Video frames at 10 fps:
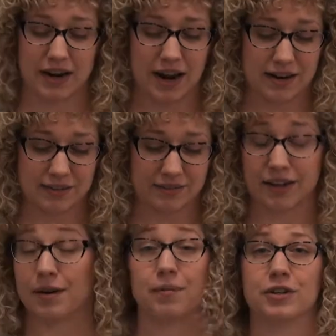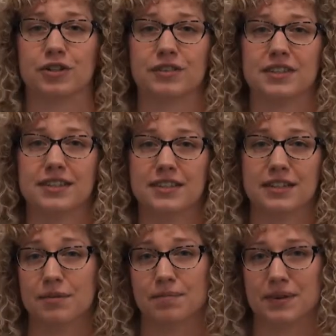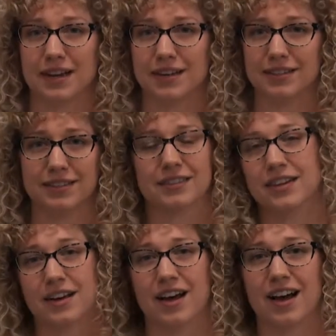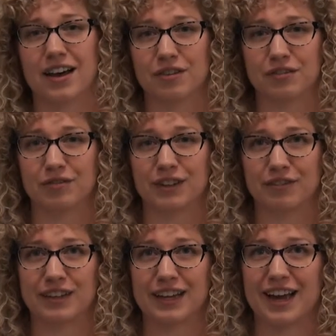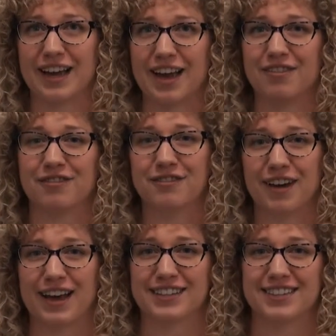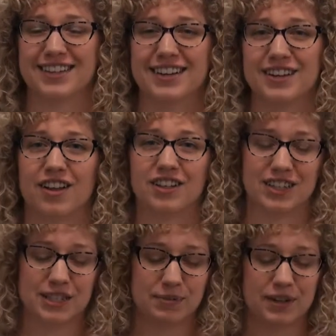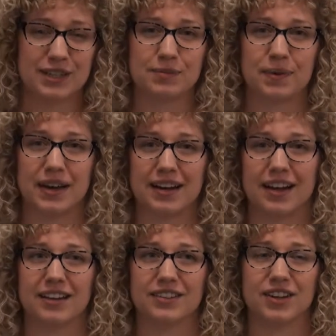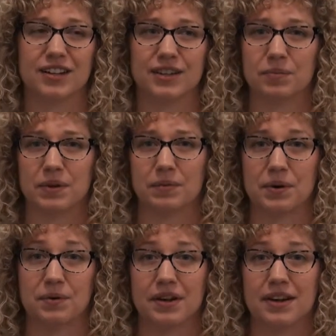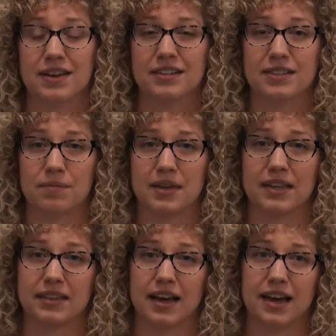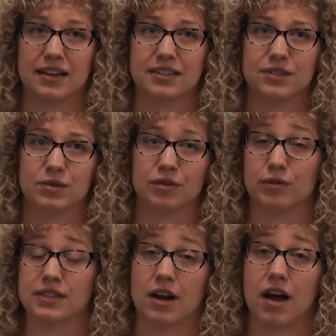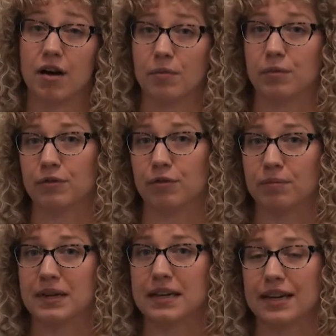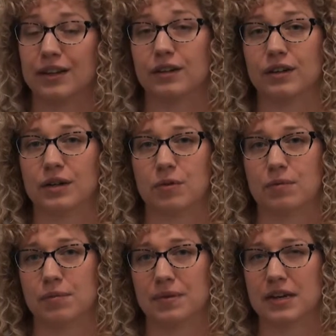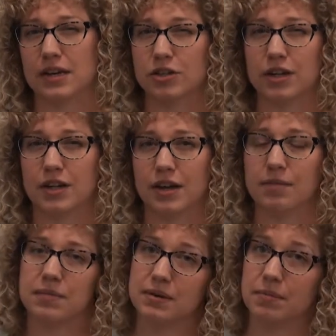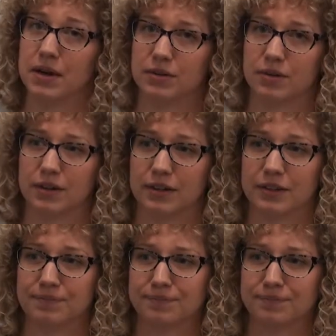I'm not sure if this is a tip because I don't really feel like I have vast knowledge and experience, but I'll talk a little bit about something that sort of was an aha moment for me in learning more about mediation and being mentored.